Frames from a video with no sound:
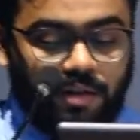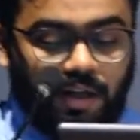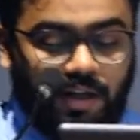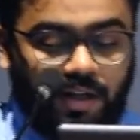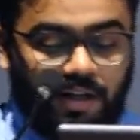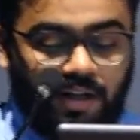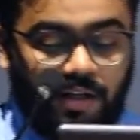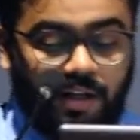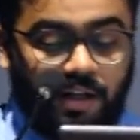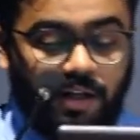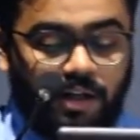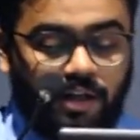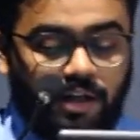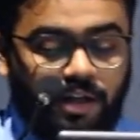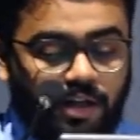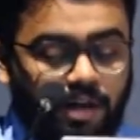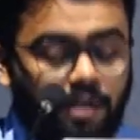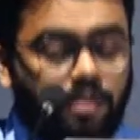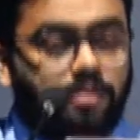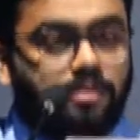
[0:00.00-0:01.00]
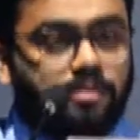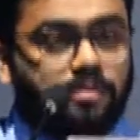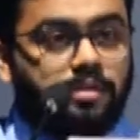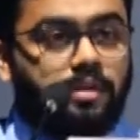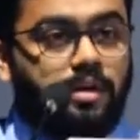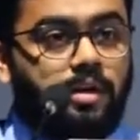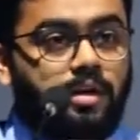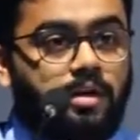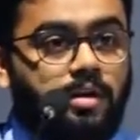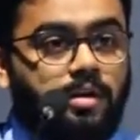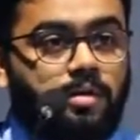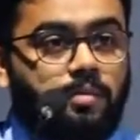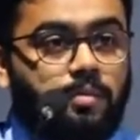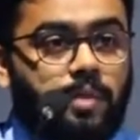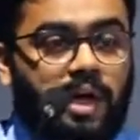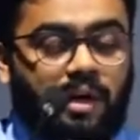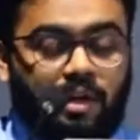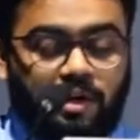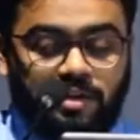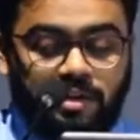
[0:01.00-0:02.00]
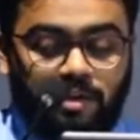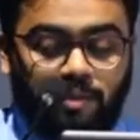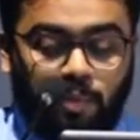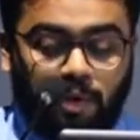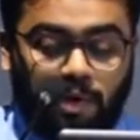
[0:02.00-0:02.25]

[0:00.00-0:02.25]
1988, practicing